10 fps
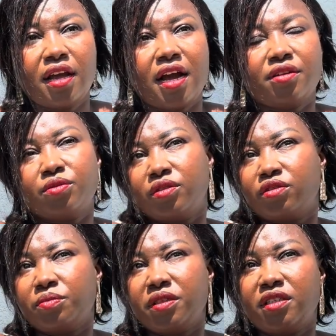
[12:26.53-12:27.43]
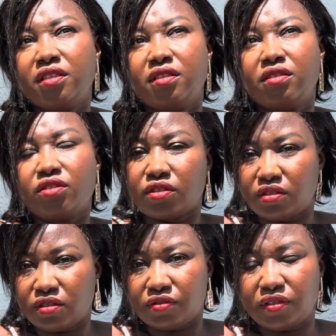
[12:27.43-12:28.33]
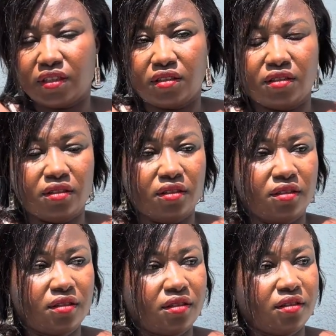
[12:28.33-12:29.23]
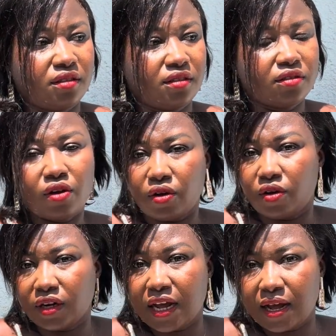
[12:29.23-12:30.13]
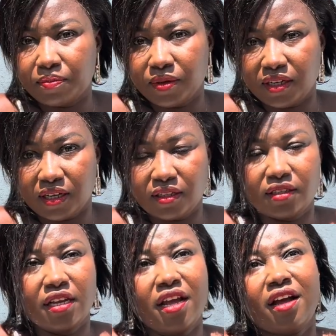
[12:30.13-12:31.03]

I don't want to be the source of his unhappiness,